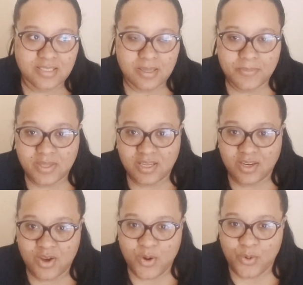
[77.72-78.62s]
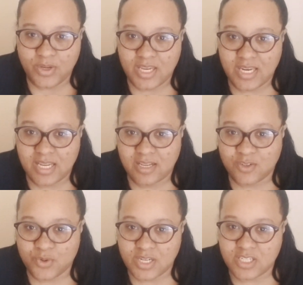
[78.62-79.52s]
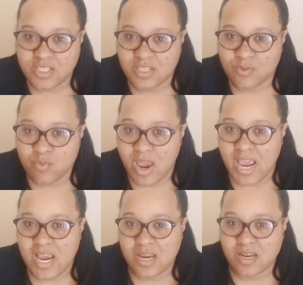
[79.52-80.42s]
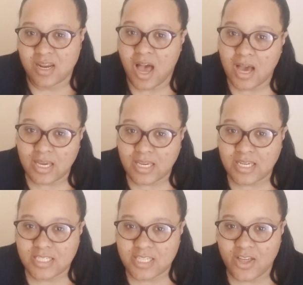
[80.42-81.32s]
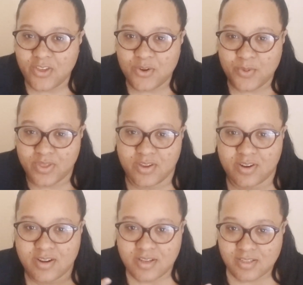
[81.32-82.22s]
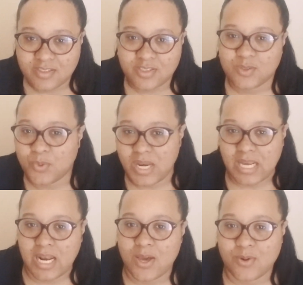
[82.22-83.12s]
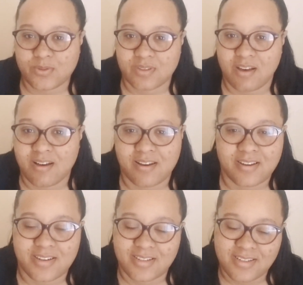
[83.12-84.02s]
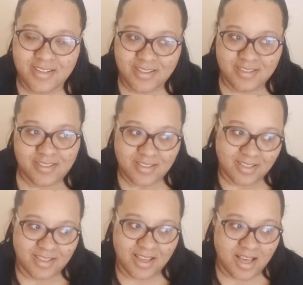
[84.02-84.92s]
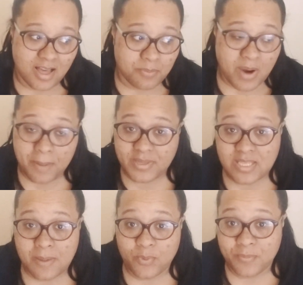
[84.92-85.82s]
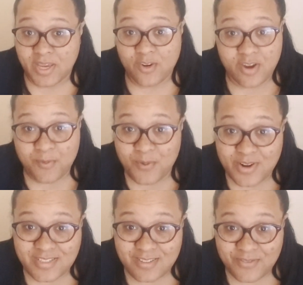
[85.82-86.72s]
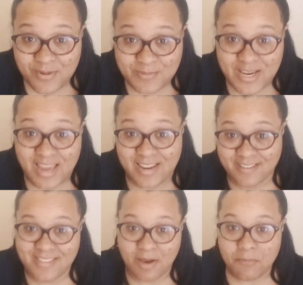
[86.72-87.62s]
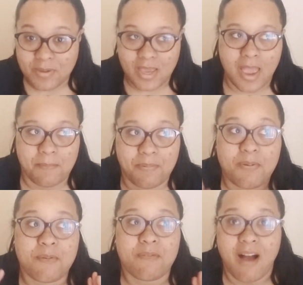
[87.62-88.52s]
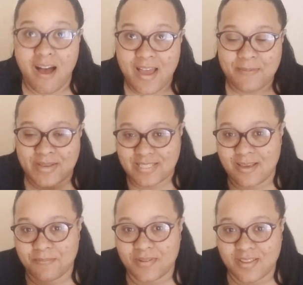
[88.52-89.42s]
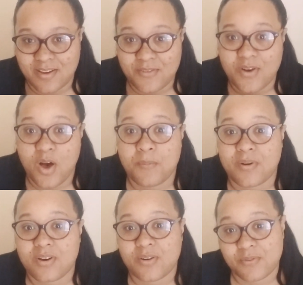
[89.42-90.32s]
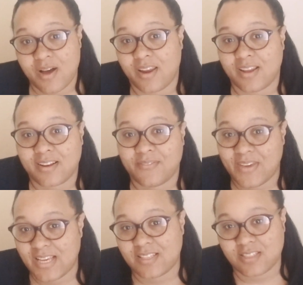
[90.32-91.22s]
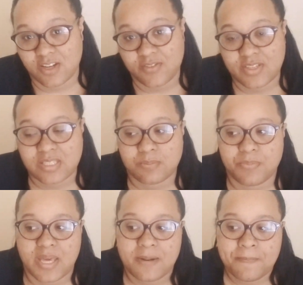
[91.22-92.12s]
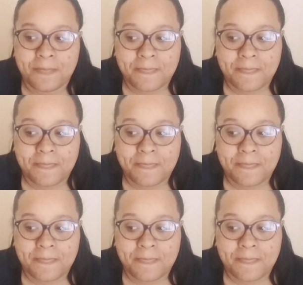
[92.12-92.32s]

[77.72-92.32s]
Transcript: some of the, you know, getting drenched in rain and hugging each other with your sweaty clothes on. And a prime example would be Internet Wars from SHINee. That would be a prime example of homoerotic fan service. But,